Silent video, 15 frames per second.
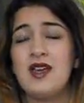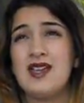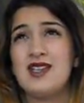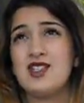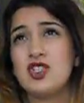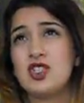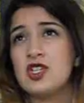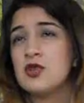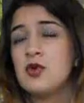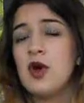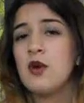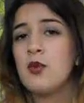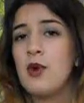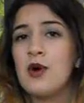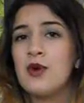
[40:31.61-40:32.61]
it's just
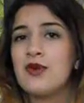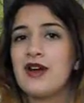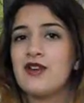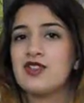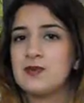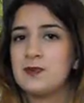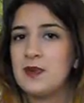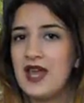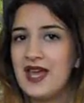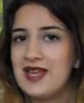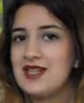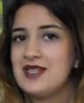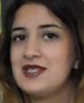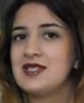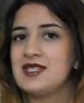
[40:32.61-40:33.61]
quite a well-rounded
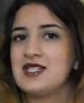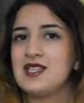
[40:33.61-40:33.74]
place.